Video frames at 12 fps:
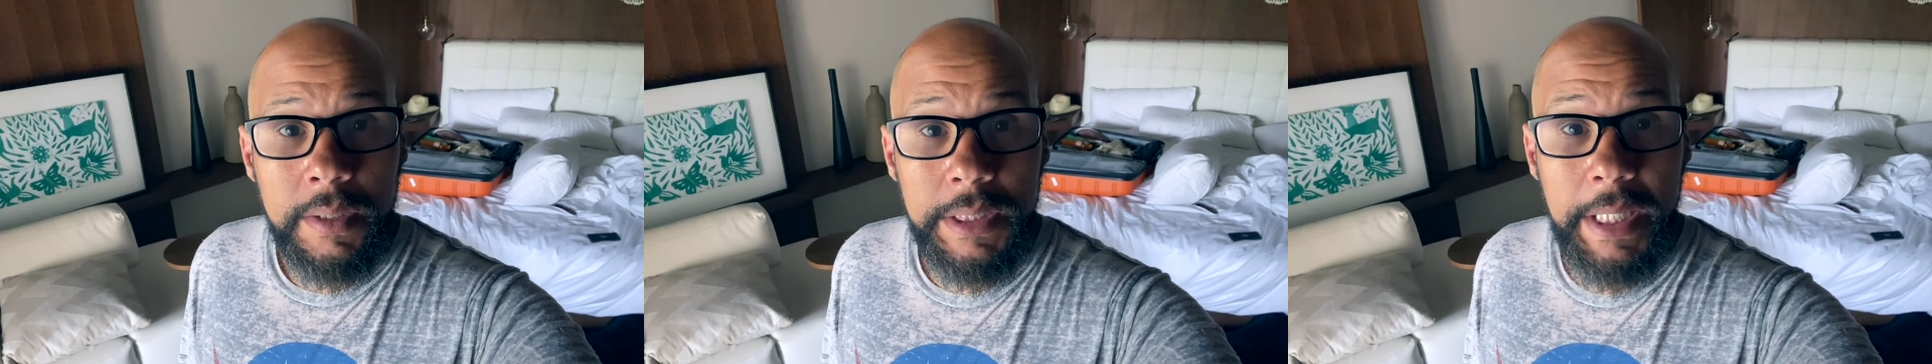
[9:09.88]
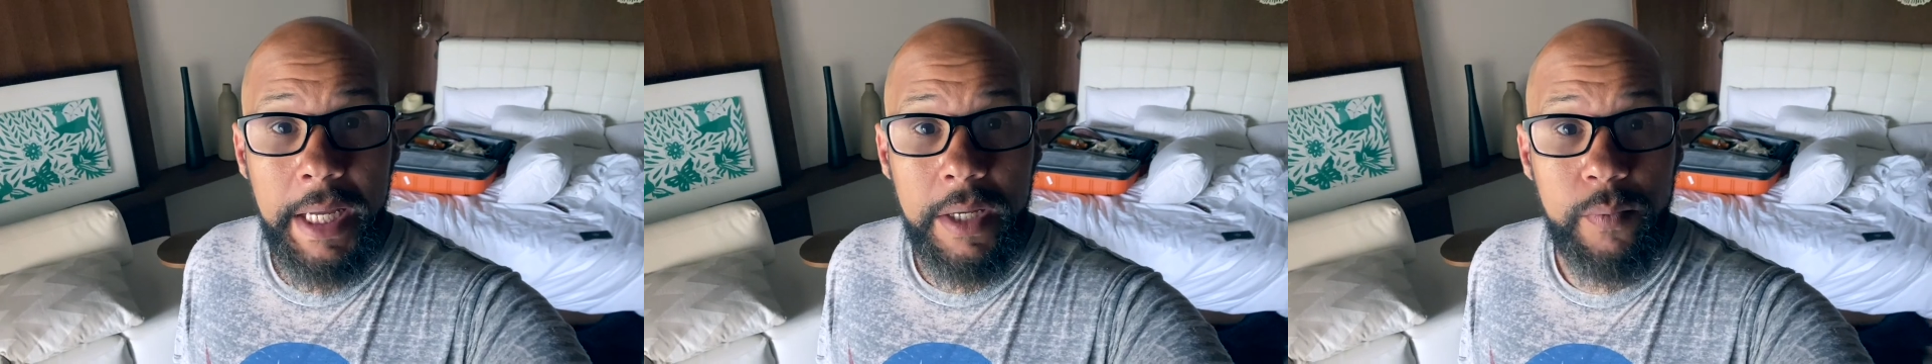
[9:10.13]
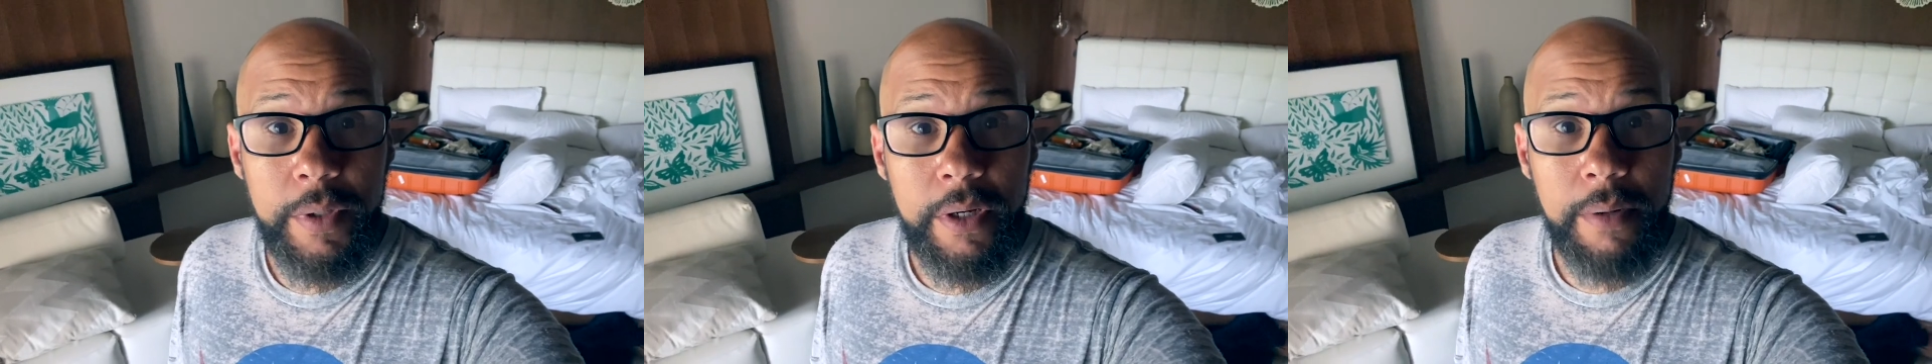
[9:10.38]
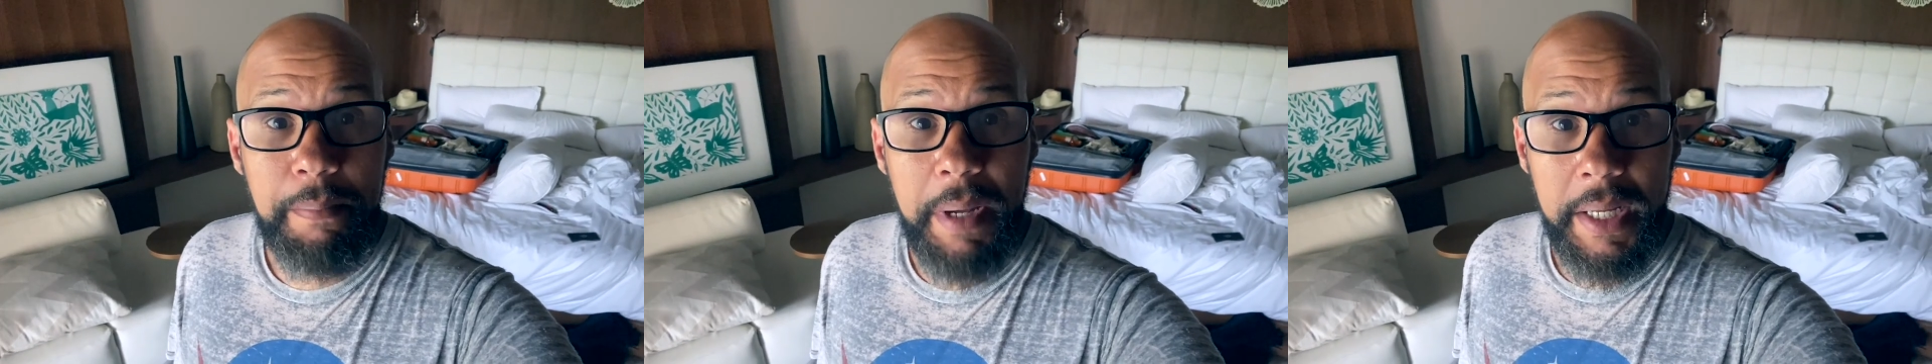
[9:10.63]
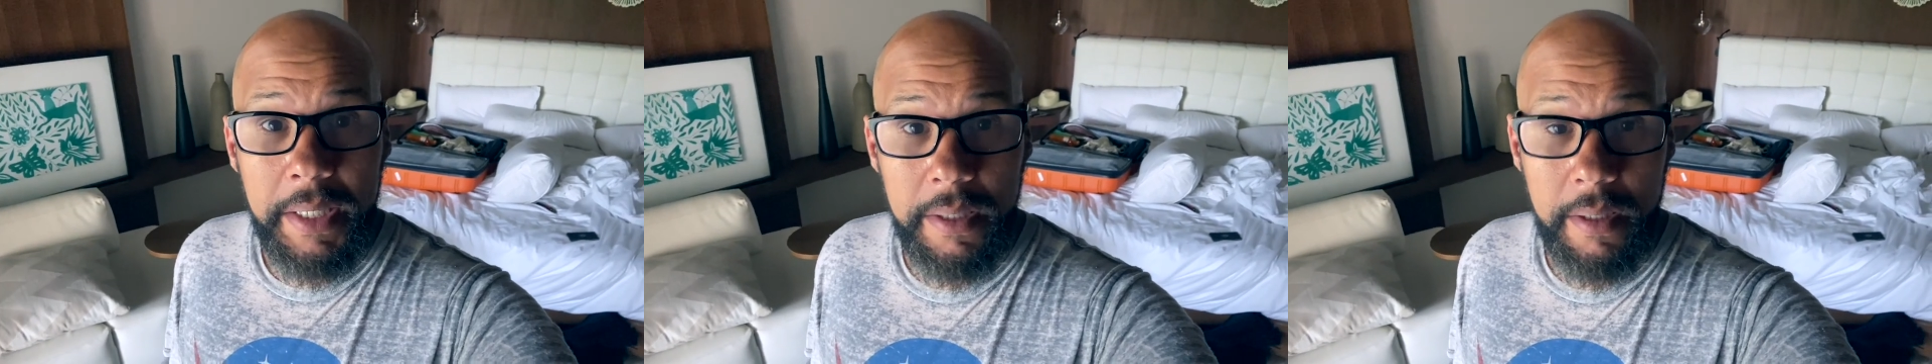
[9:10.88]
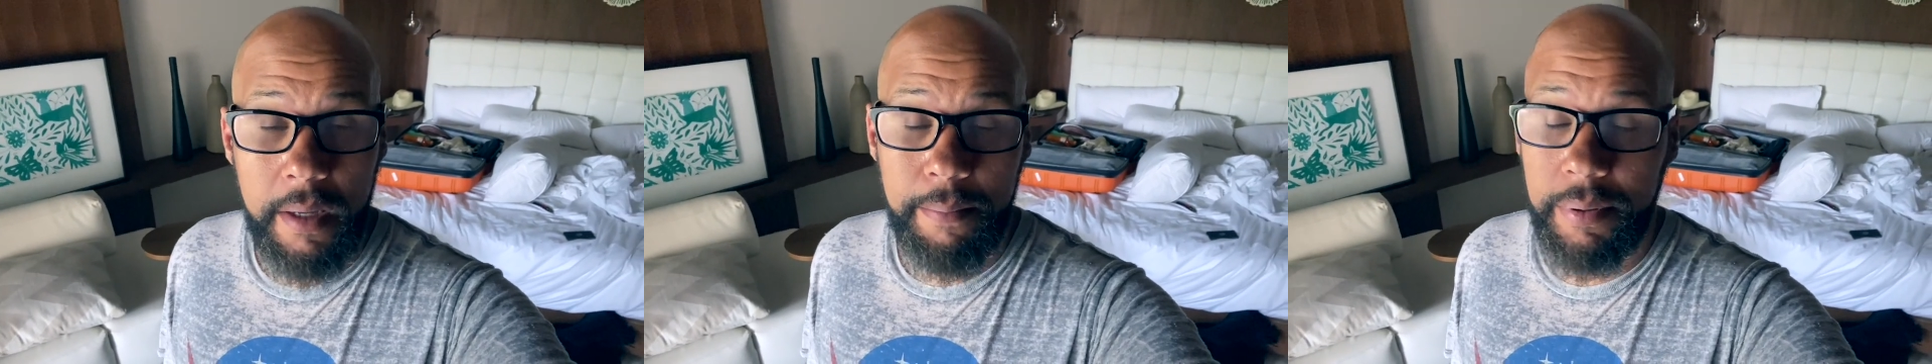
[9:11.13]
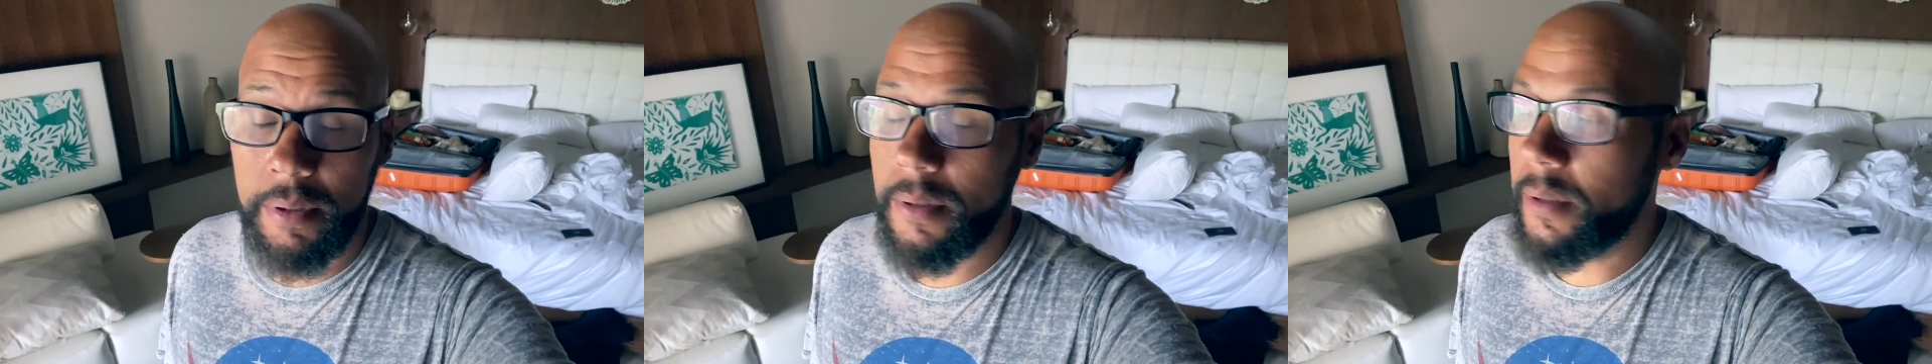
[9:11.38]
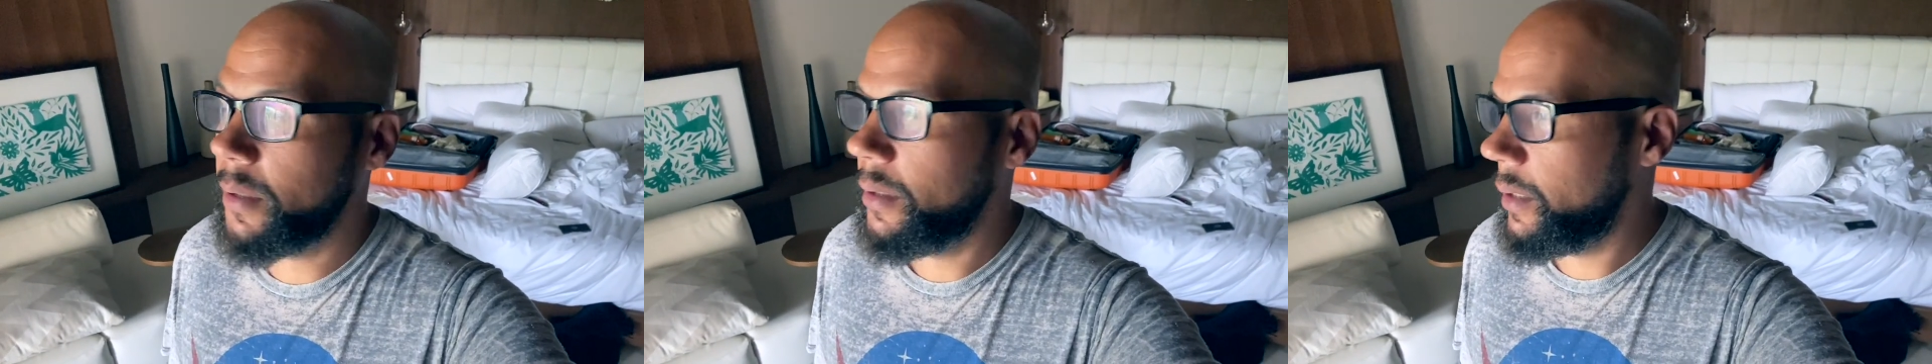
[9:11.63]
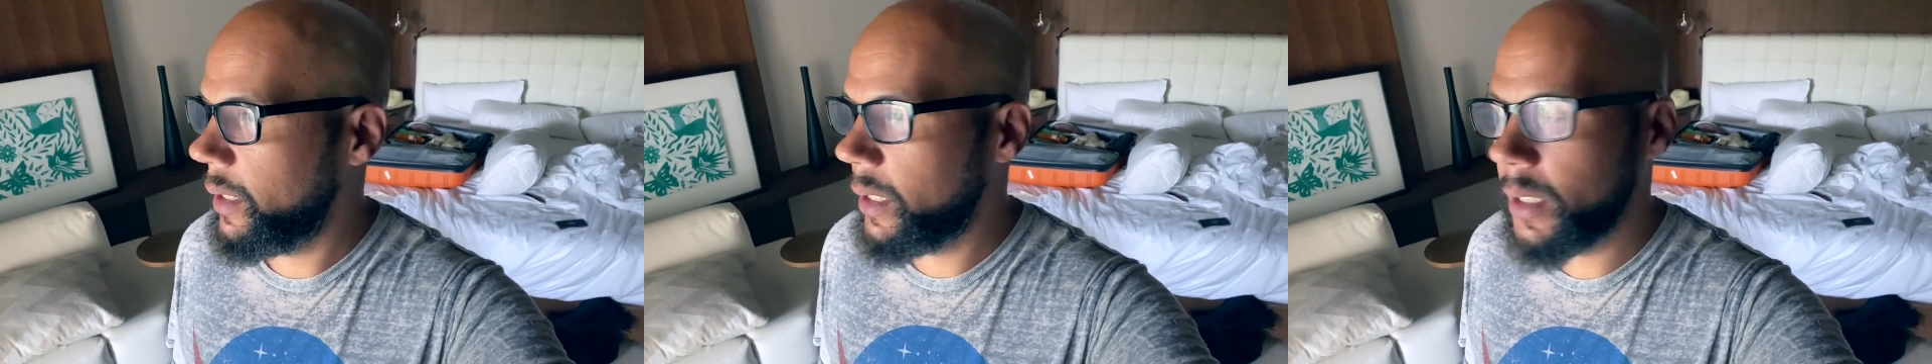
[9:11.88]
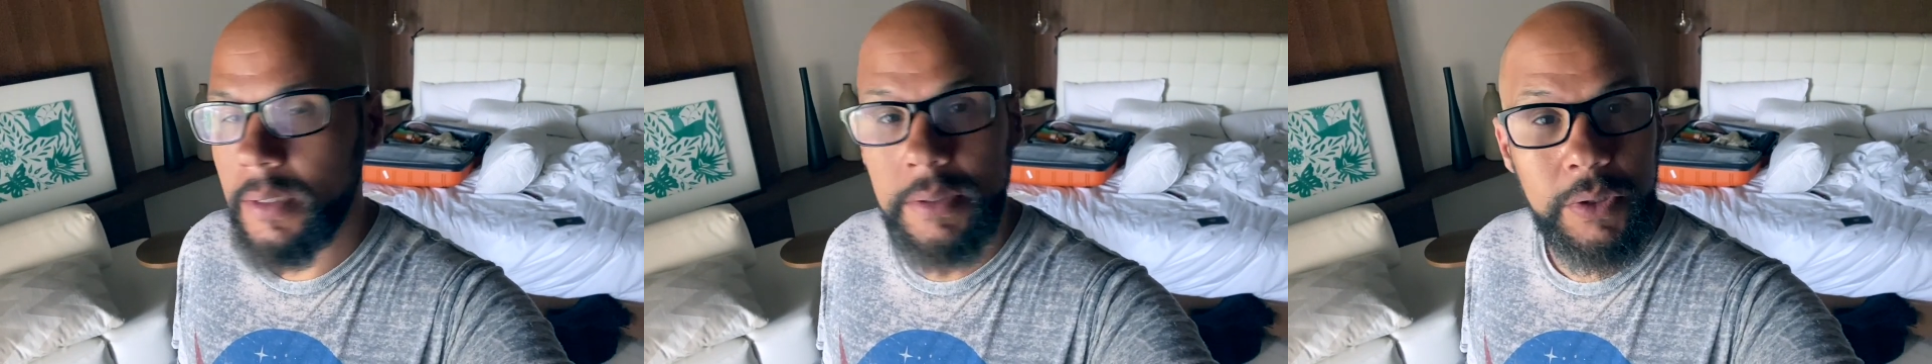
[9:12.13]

Today we are packing up uh,